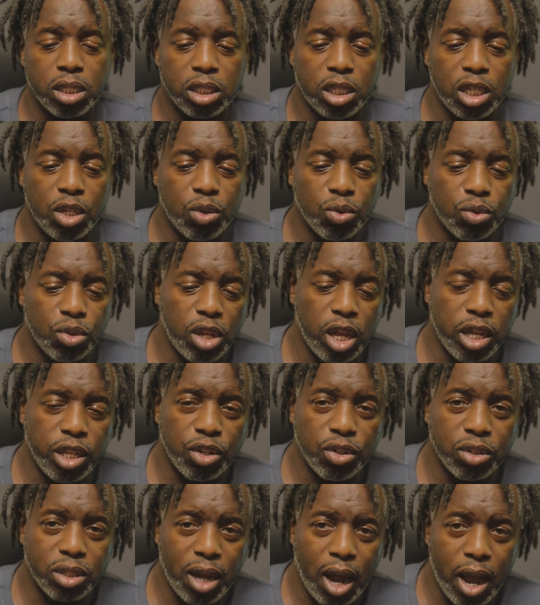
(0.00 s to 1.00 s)
See,
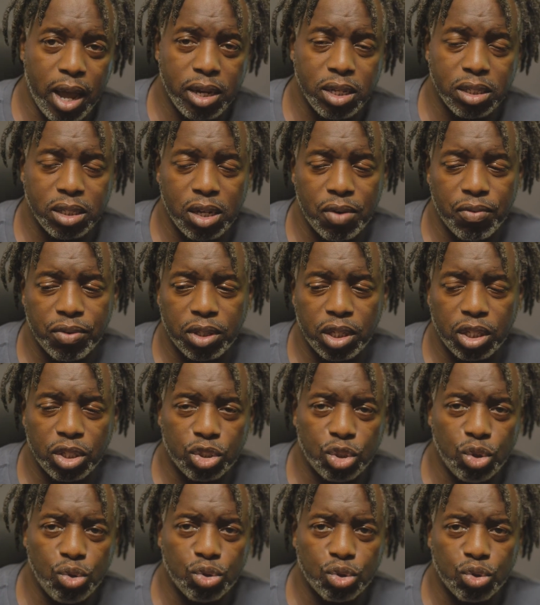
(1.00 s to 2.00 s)
and your diet is
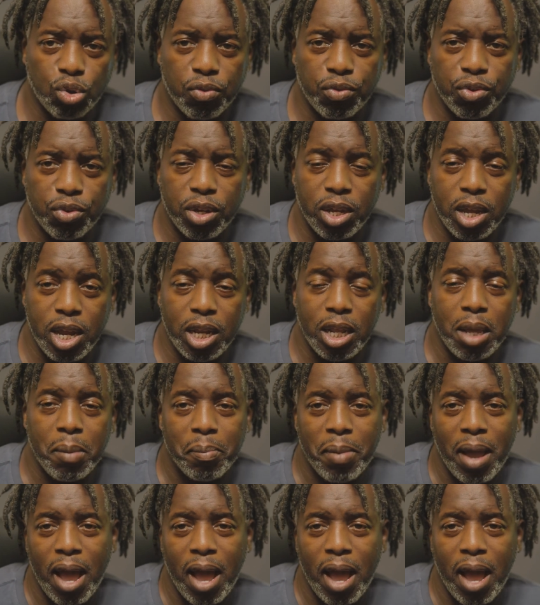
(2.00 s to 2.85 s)
everything too. So if you're eating